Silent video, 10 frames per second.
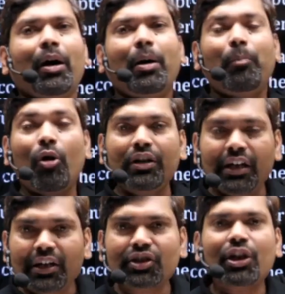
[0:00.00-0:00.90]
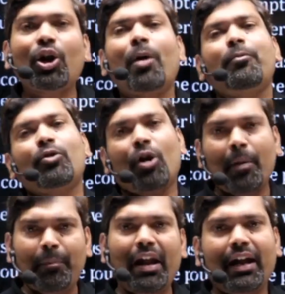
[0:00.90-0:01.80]
pollination of
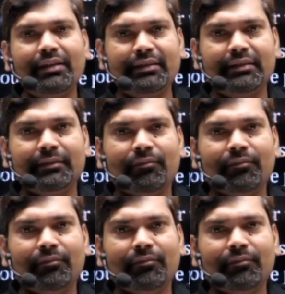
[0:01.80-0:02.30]
crop plants,